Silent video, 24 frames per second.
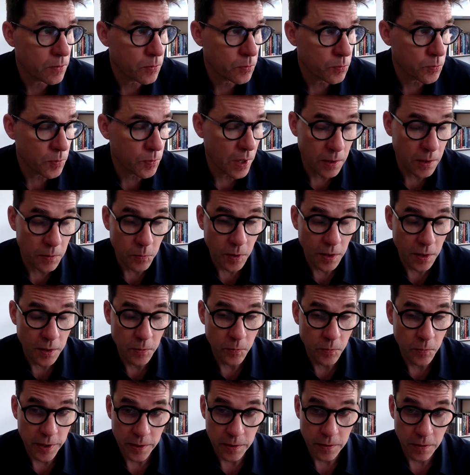run what
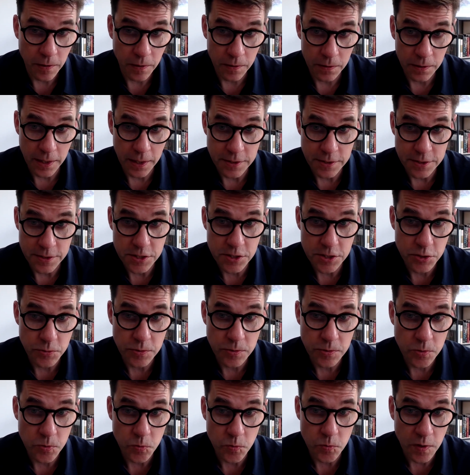we call a
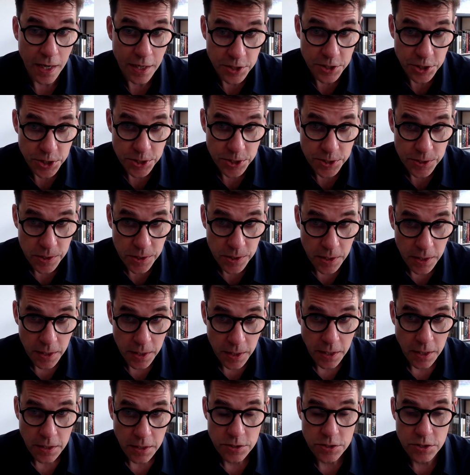student rush.
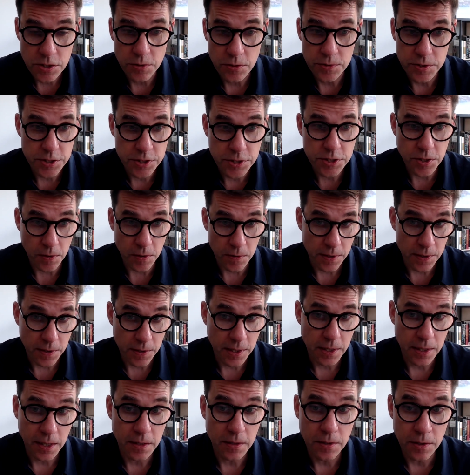So
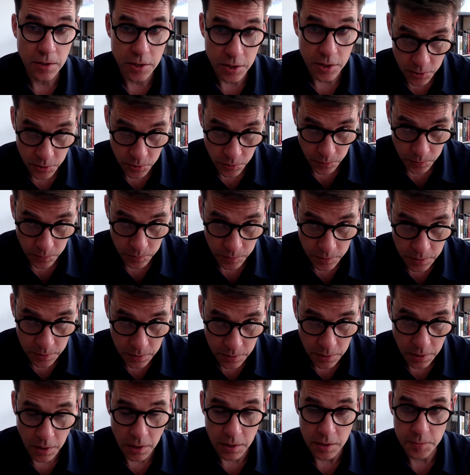starting at
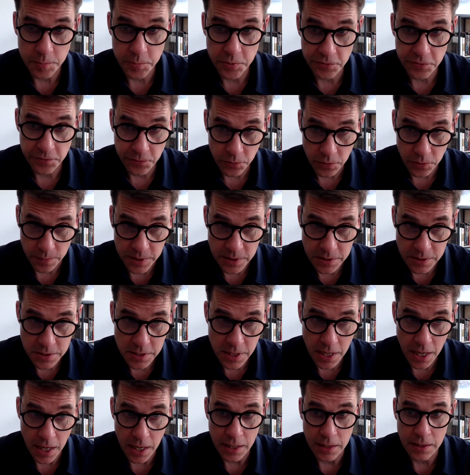noon on a performance
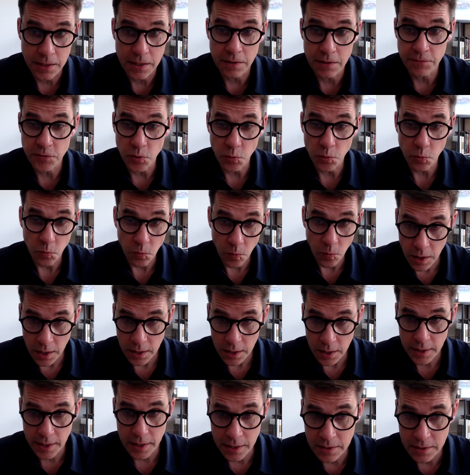day, if you
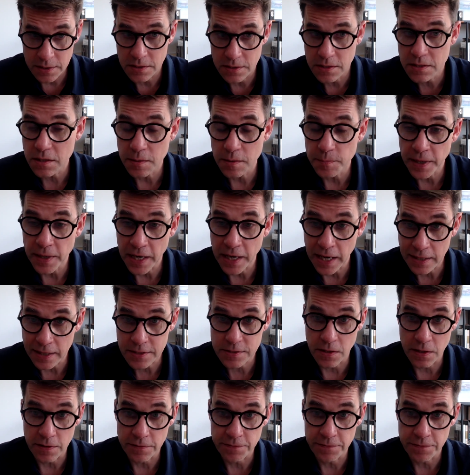walk into the box
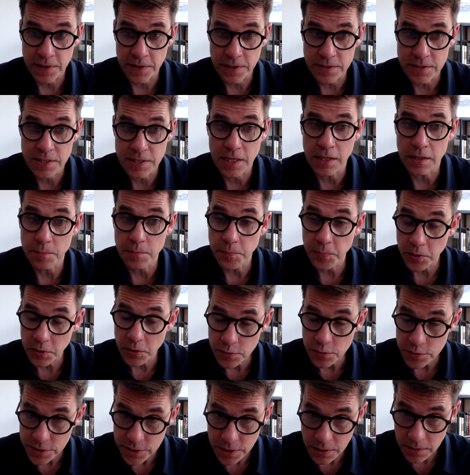office in
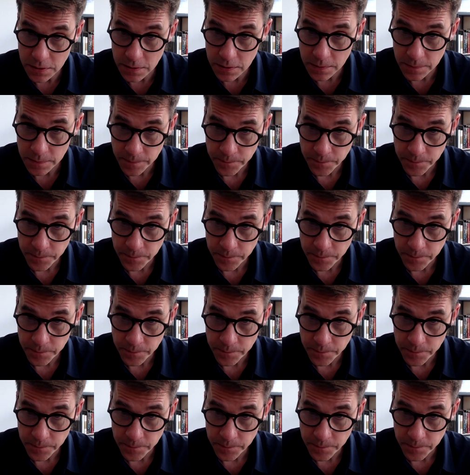person,